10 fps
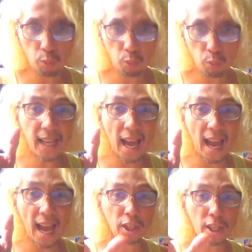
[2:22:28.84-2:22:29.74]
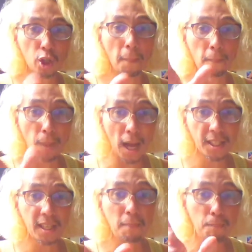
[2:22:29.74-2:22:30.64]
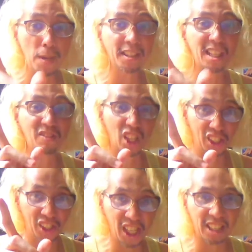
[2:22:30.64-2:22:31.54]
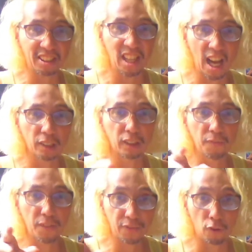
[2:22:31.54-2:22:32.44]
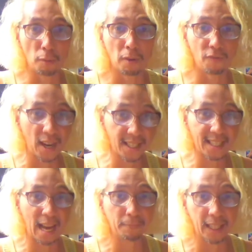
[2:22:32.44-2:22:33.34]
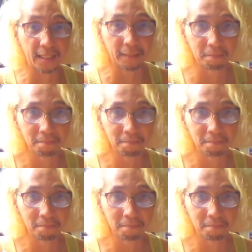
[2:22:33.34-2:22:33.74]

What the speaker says: he actually saw Baji beating the shit out of his former vice captain.